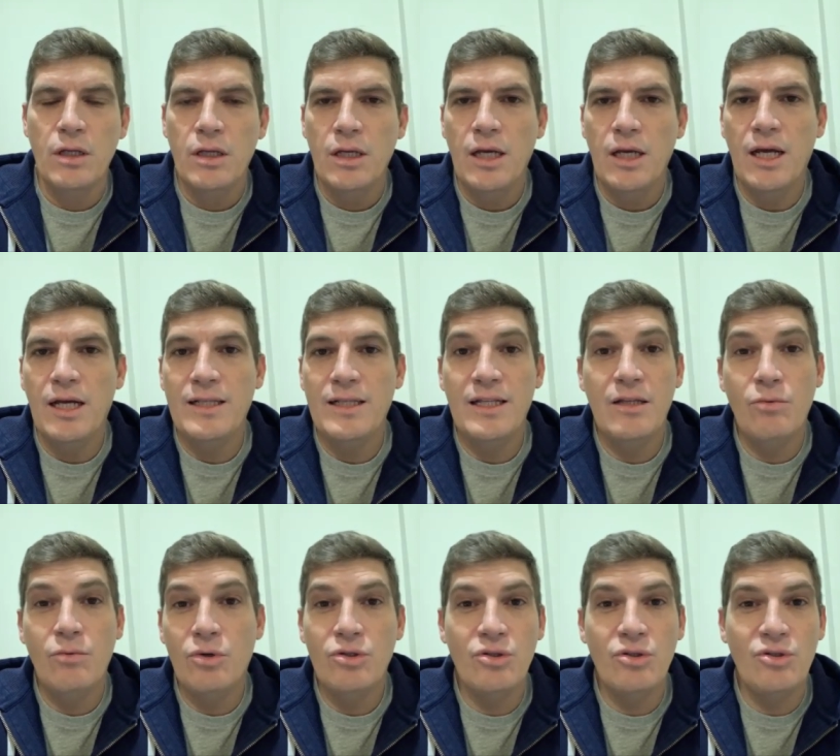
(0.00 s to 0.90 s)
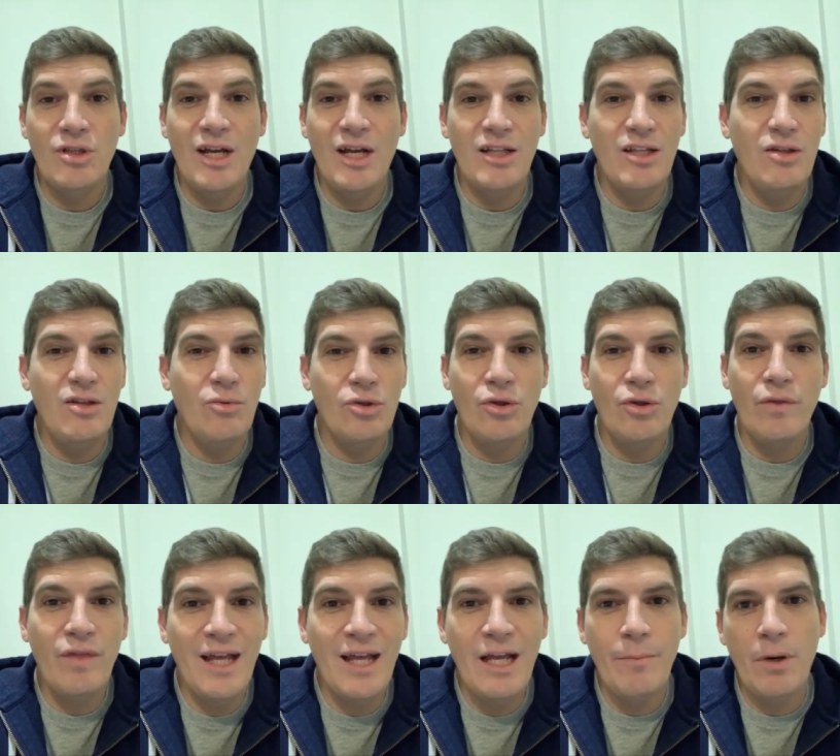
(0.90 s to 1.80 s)
I didn't want to. I didn't want to
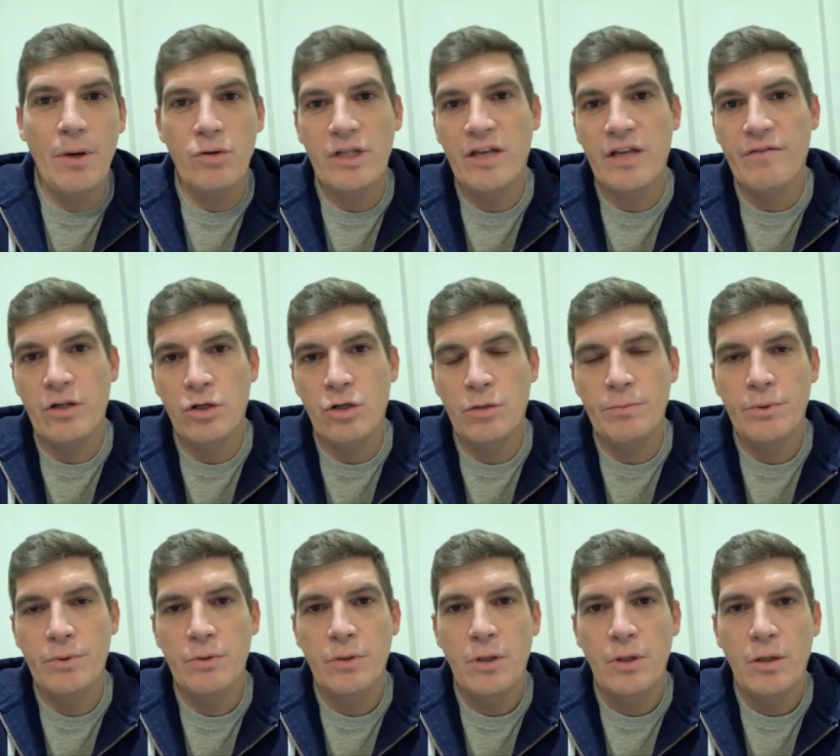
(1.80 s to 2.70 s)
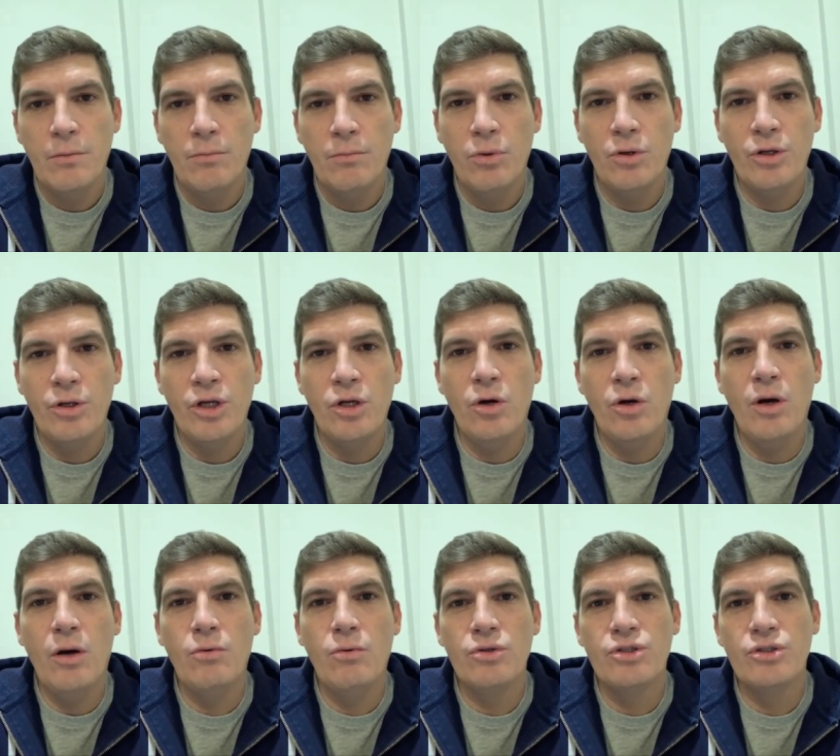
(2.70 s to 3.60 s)
think about giving up, but you know,
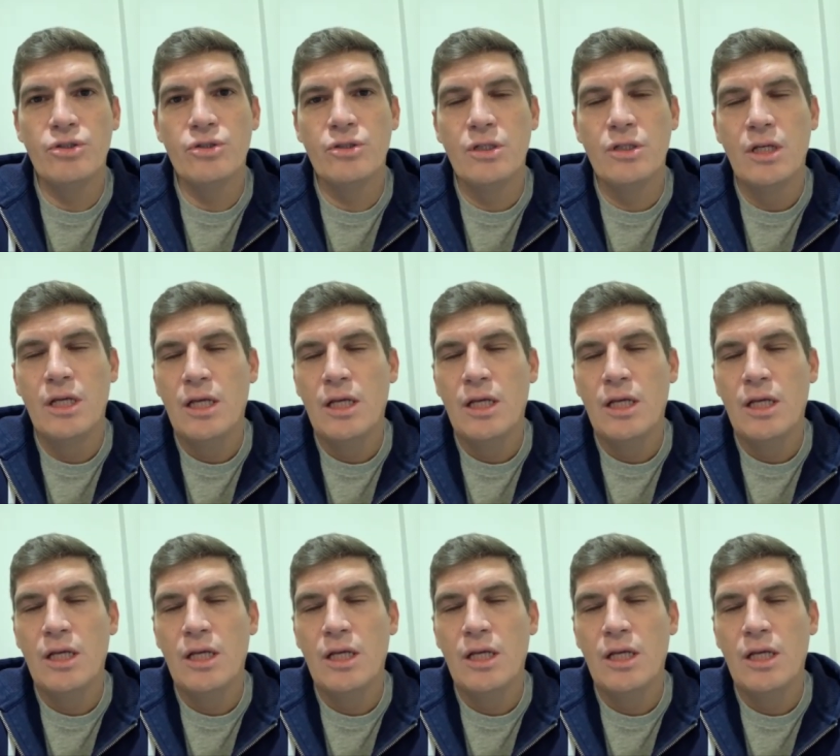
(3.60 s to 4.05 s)
I was.